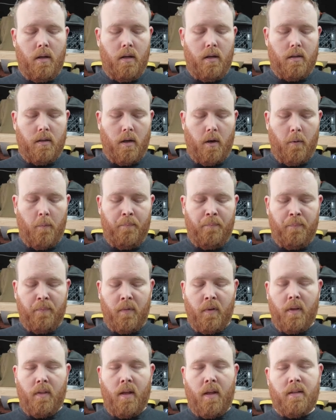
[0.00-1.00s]
So
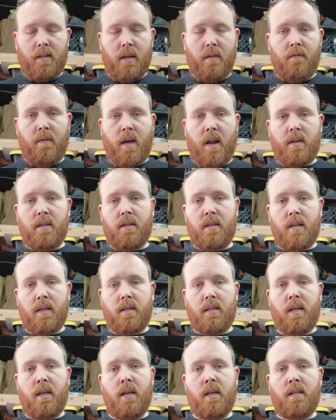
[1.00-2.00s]
that's the advantage
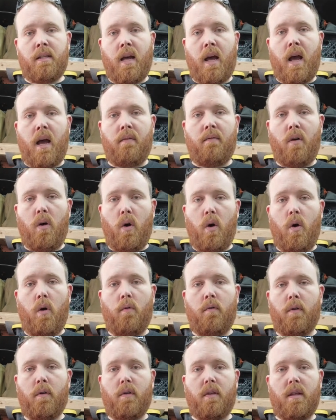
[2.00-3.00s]
these keys have
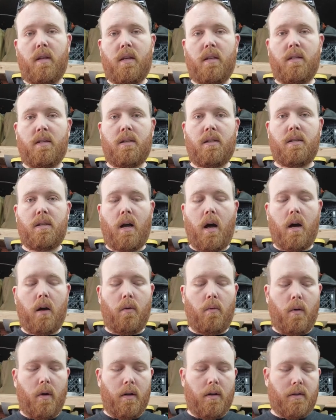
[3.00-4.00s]
over these
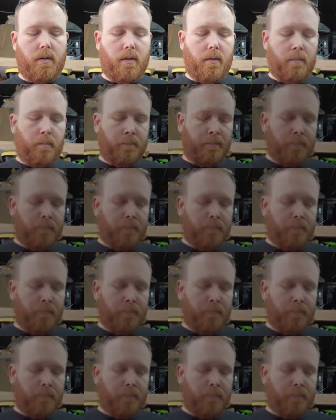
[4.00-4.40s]
stock ones.